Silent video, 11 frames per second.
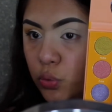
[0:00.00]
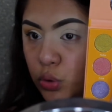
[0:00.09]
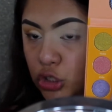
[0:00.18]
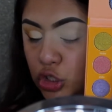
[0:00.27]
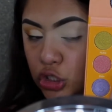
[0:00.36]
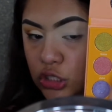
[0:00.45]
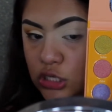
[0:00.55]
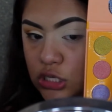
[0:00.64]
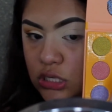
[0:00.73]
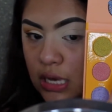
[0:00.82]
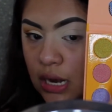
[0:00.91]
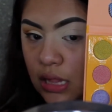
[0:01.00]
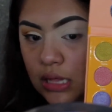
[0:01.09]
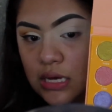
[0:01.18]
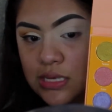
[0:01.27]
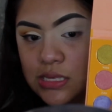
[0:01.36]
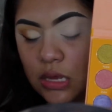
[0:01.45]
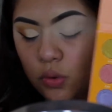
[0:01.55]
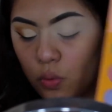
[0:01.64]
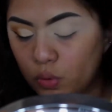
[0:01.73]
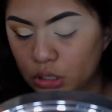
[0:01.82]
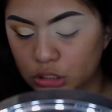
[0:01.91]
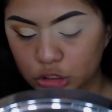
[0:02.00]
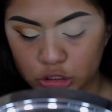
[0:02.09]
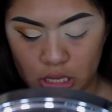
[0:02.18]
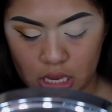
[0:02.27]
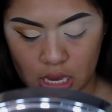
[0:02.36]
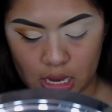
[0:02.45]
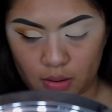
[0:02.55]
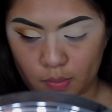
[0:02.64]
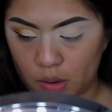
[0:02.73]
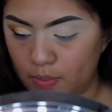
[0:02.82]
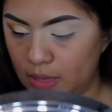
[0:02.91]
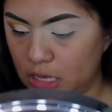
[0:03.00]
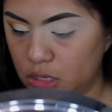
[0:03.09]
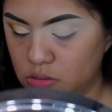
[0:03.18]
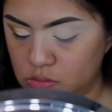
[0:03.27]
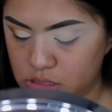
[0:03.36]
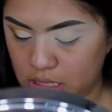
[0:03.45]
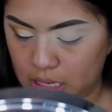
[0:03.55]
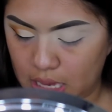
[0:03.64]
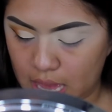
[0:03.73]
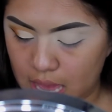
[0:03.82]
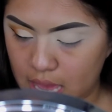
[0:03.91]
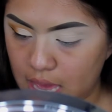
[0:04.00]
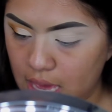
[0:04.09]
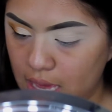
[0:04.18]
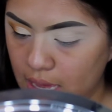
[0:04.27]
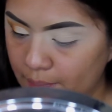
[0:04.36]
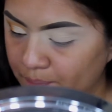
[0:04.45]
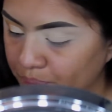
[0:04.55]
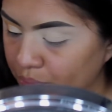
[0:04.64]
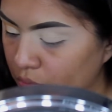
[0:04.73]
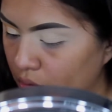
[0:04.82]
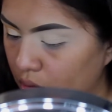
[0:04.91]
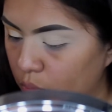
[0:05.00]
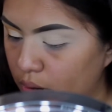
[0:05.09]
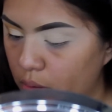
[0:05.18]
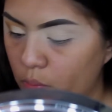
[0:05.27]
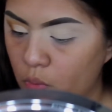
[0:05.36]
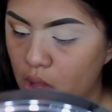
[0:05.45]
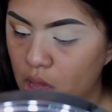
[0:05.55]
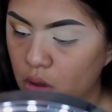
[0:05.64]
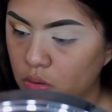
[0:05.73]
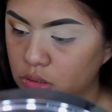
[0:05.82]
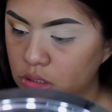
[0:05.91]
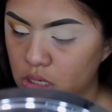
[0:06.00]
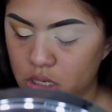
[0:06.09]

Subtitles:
orange, it's just kind of like a subtle orange. And I'm going to be using a Wet n Wild